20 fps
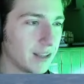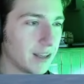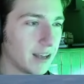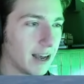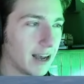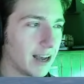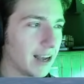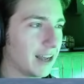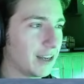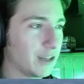
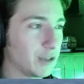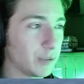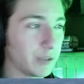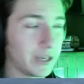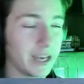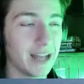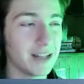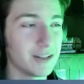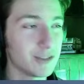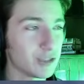And you
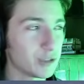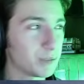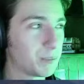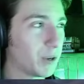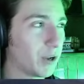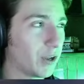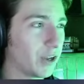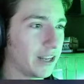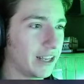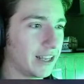can
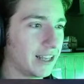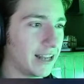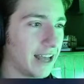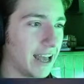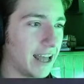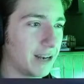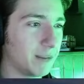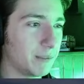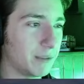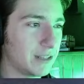spawn in
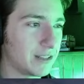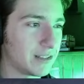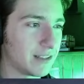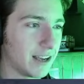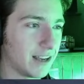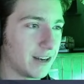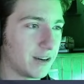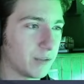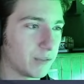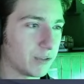enemies.
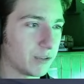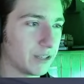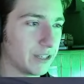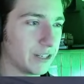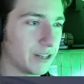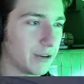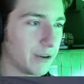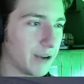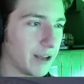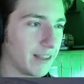I don't really
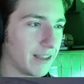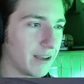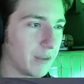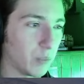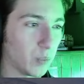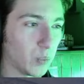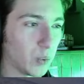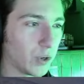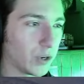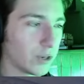know how that
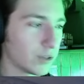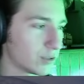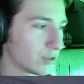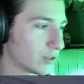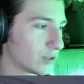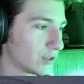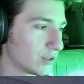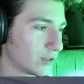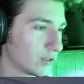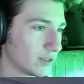
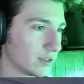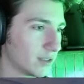works.